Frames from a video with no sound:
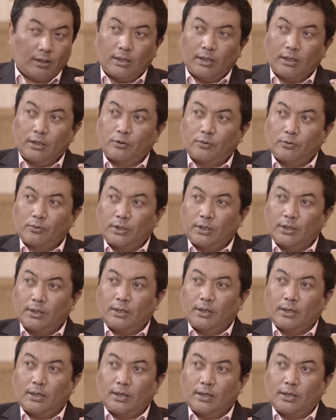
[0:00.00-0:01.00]
And
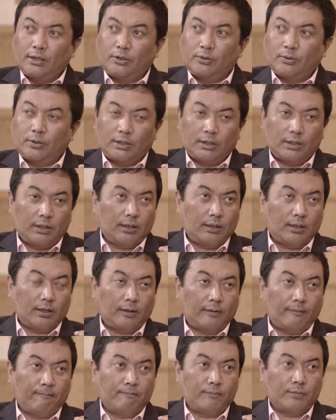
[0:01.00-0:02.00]
today I should say
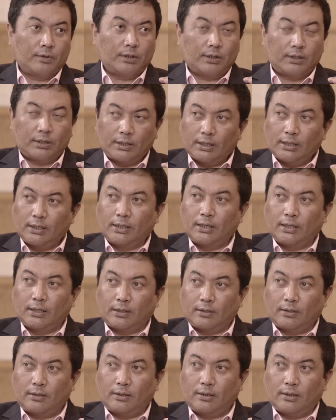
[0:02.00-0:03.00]
that till
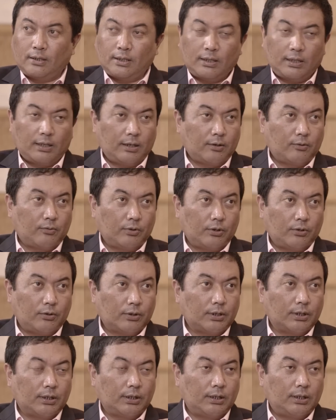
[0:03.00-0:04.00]
date I could
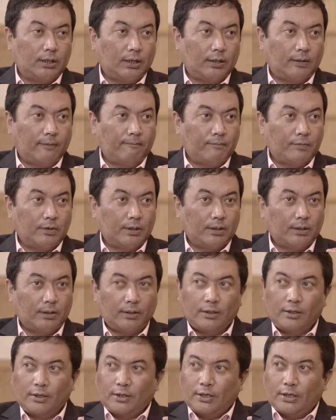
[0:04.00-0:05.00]
notice that
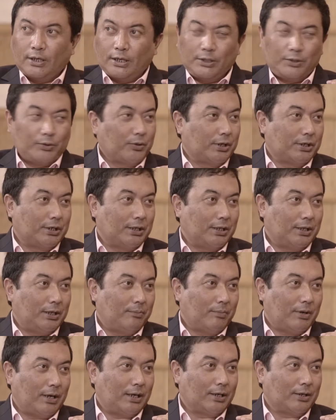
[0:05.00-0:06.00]
education
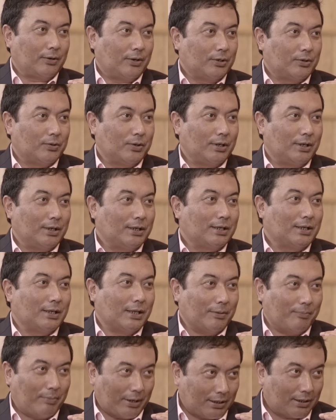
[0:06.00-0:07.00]
in my country is still
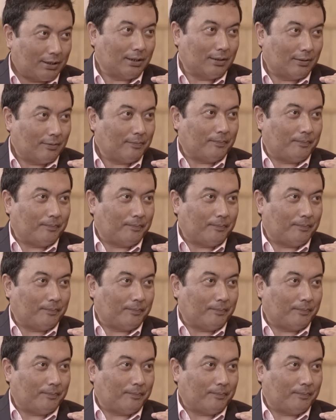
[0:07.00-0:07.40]
the best.